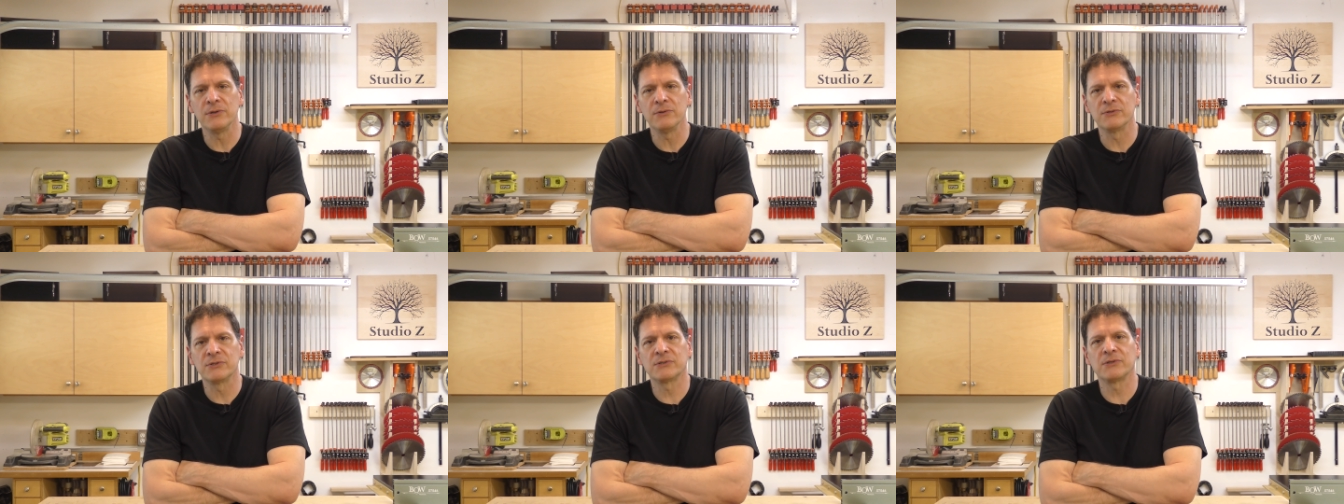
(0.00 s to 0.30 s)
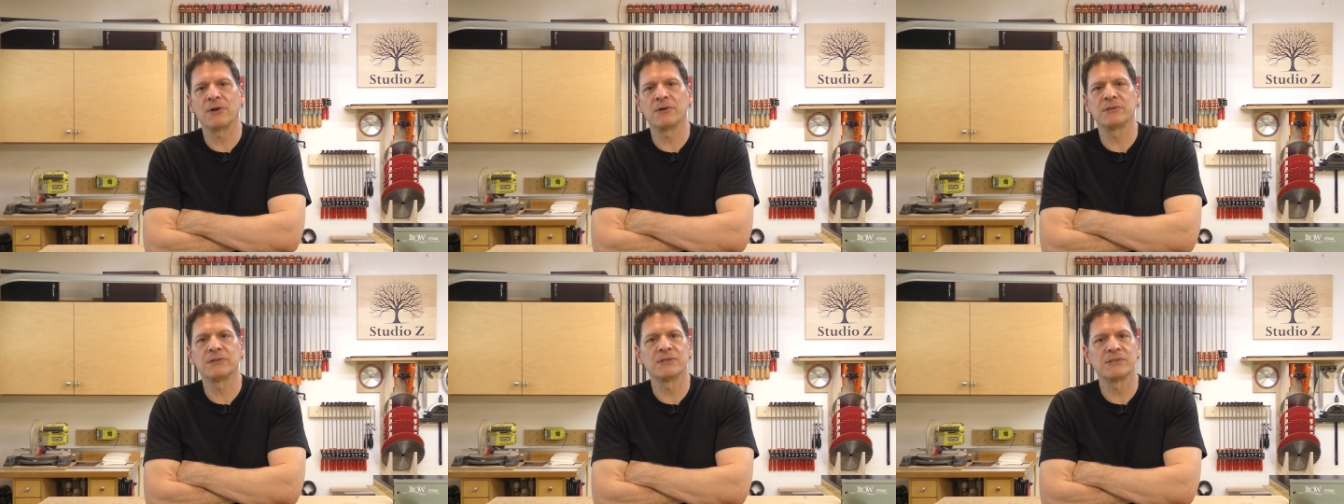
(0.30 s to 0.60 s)
you
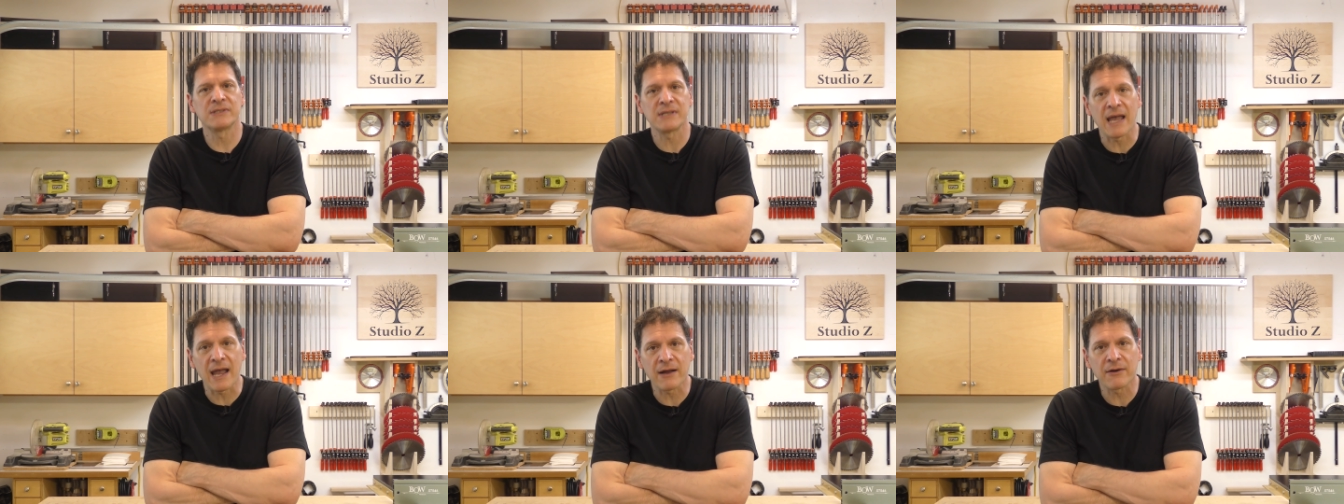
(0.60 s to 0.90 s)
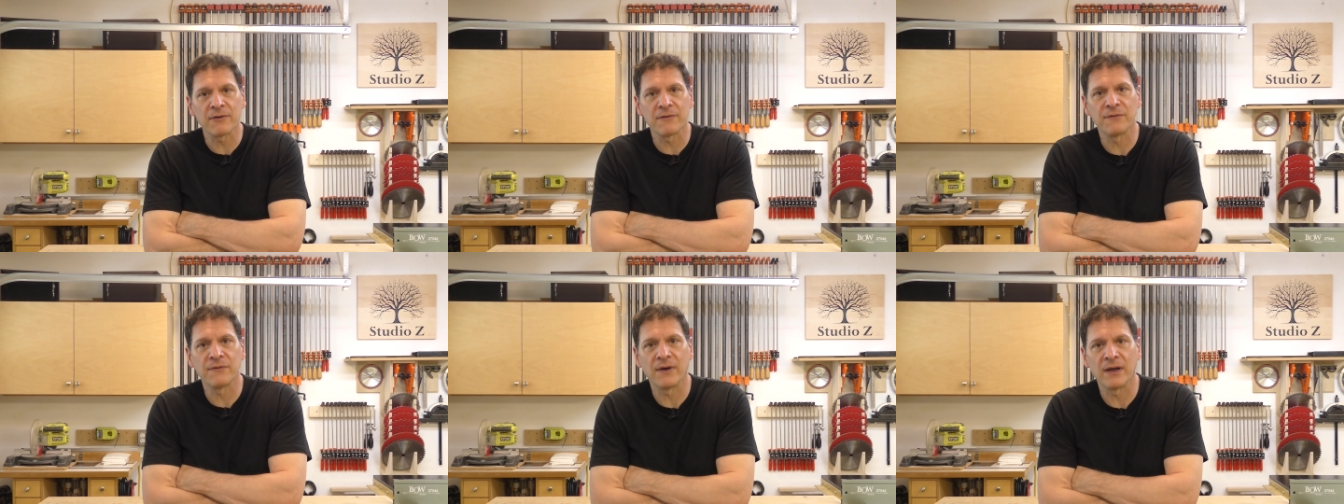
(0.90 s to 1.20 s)
start to
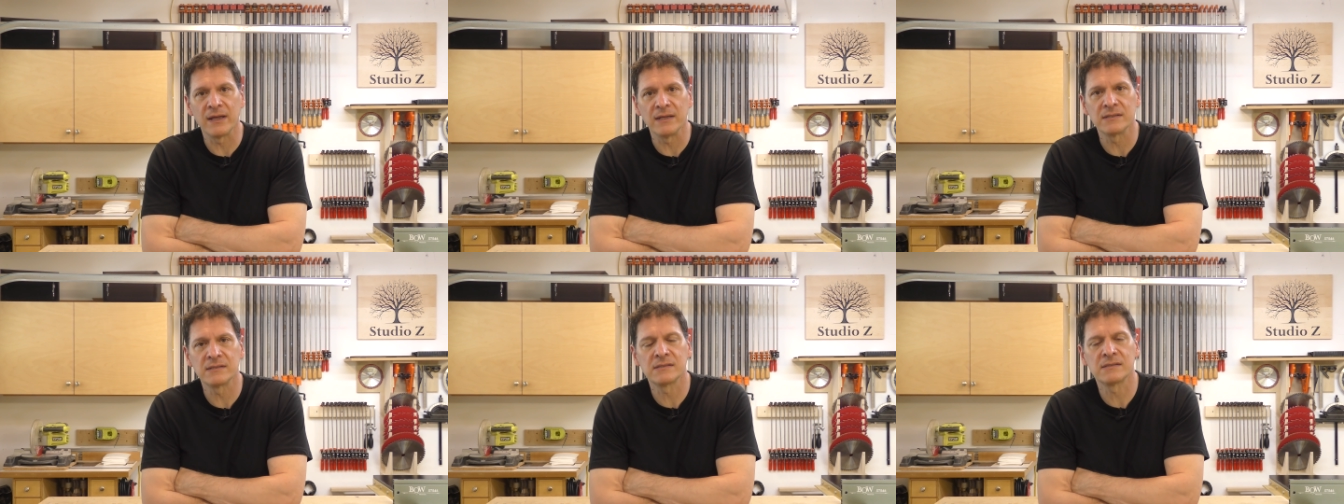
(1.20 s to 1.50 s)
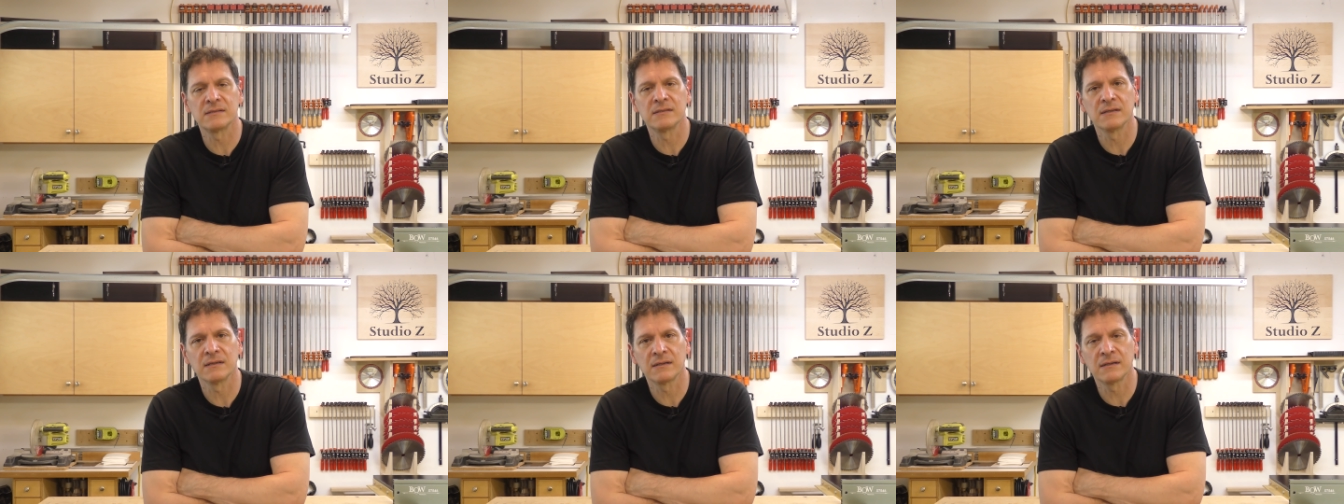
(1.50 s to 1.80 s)

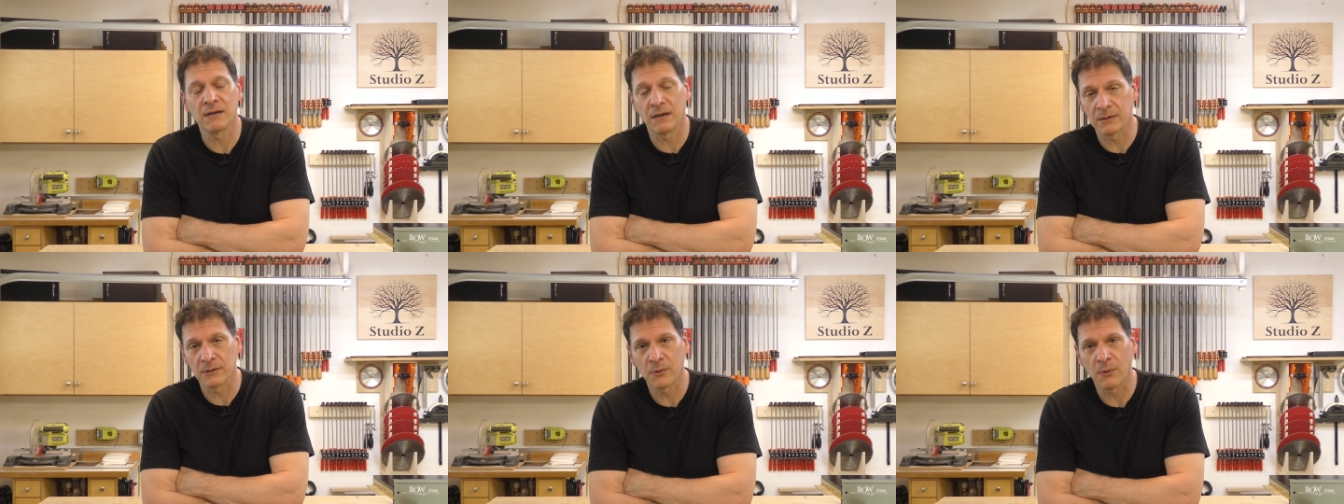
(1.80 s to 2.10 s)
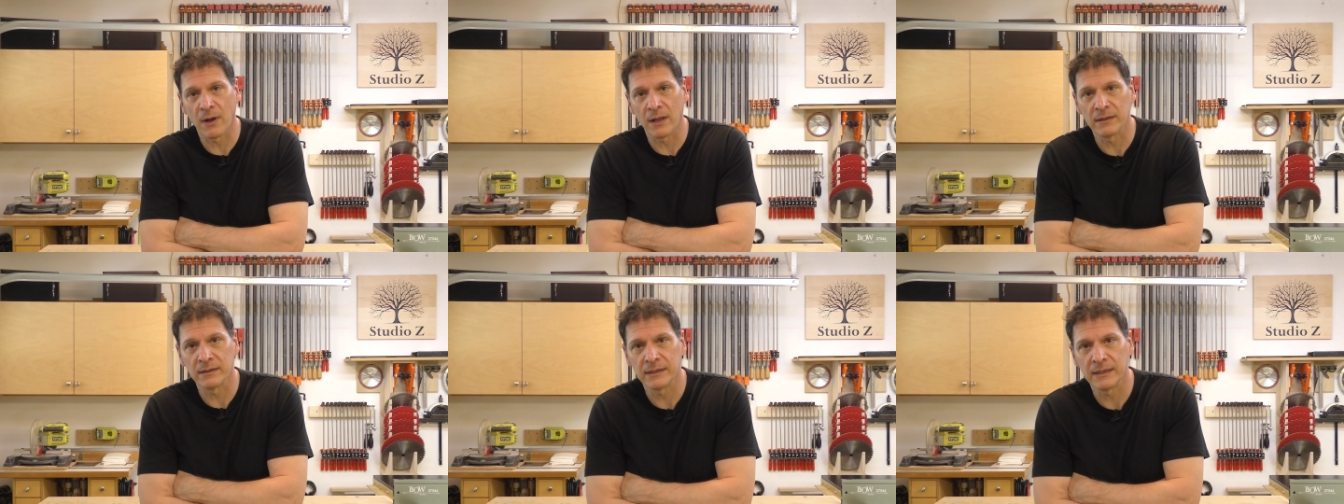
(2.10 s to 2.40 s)
sacrifice cut
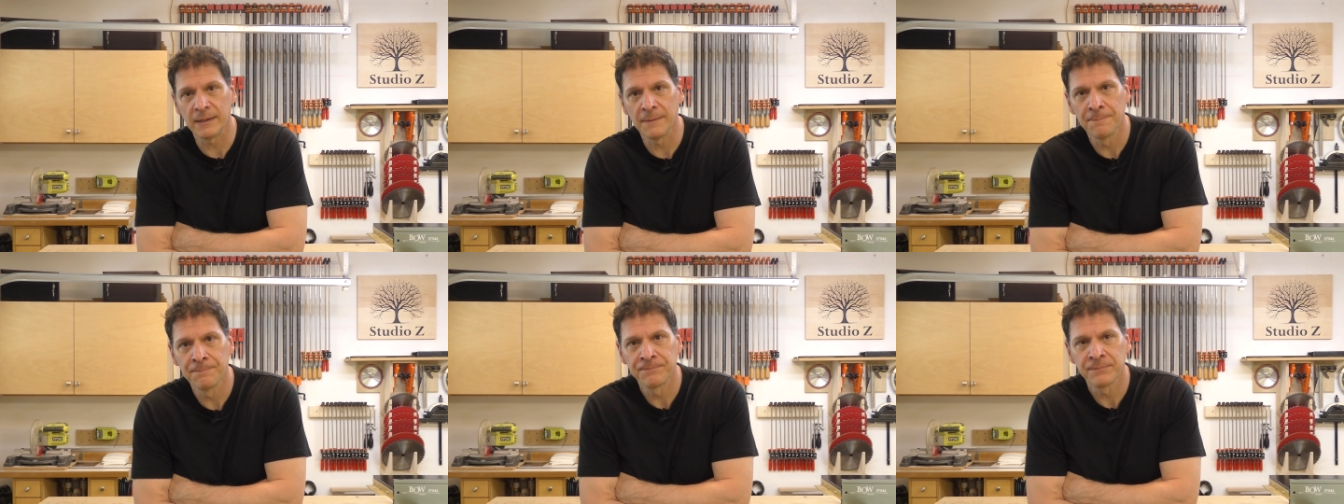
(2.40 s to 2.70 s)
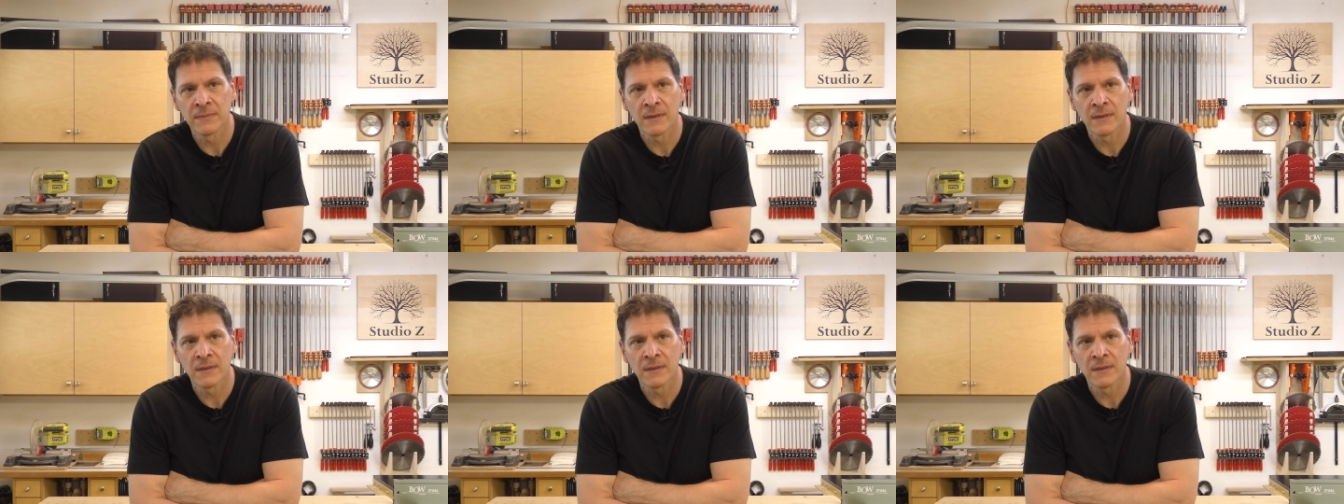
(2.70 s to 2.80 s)
quality.